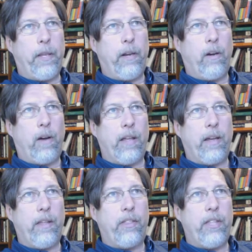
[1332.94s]
you know,
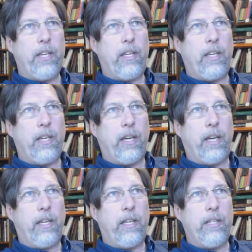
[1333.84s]
I think
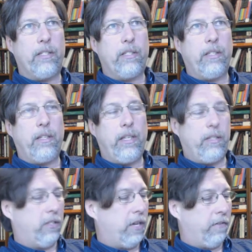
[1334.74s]

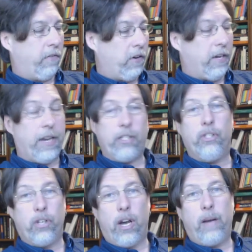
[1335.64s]
he's done a very
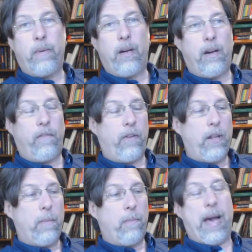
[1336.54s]
nice job of
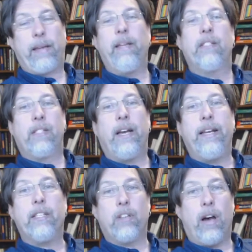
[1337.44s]
backing
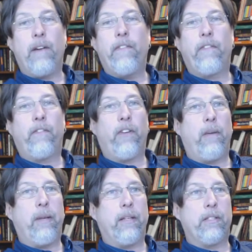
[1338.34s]
science off
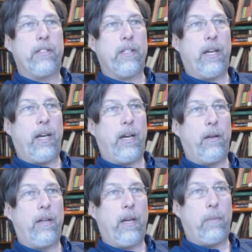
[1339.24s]
from its
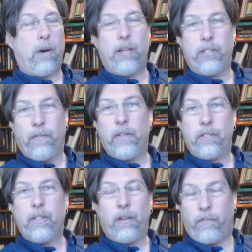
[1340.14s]

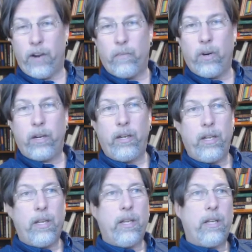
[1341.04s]
positivist framework.
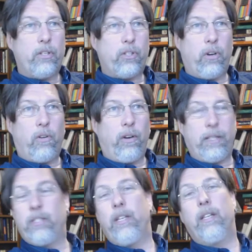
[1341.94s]
So
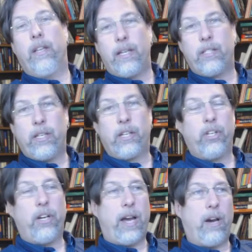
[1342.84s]
let's see in the next
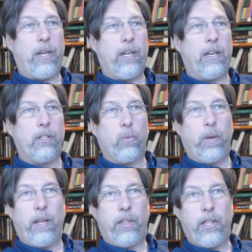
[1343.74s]
section how he does
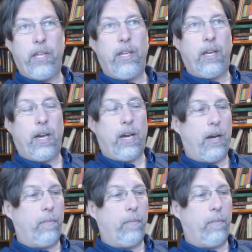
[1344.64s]
with the